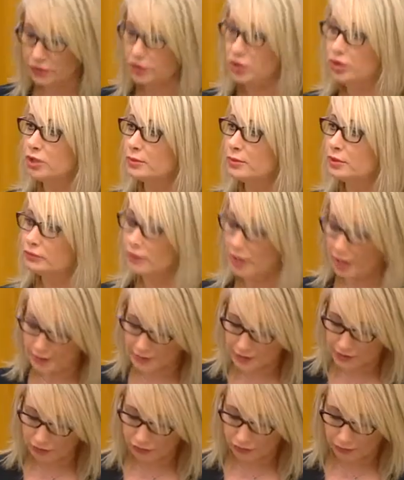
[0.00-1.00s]
the human
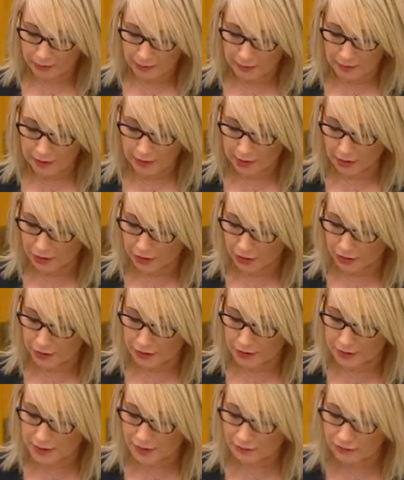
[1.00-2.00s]
rights of women and
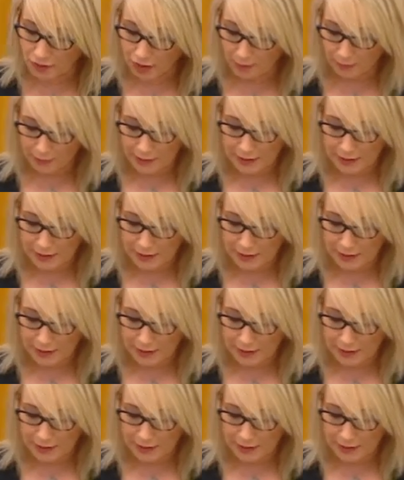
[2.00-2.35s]
girls have not